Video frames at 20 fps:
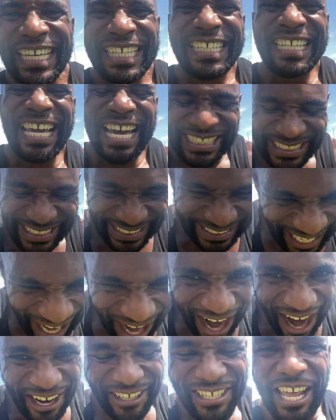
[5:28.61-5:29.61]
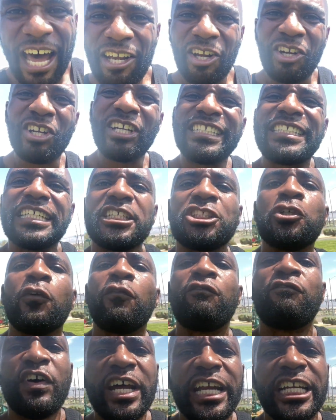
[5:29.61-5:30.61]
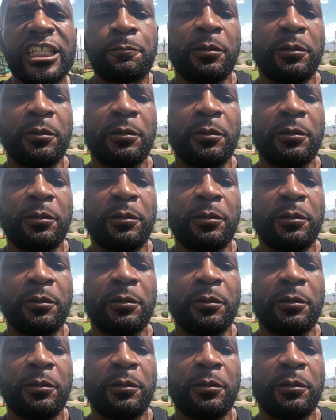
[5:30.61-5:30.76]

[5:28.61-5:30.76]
Yes, sir. Not only did you finish,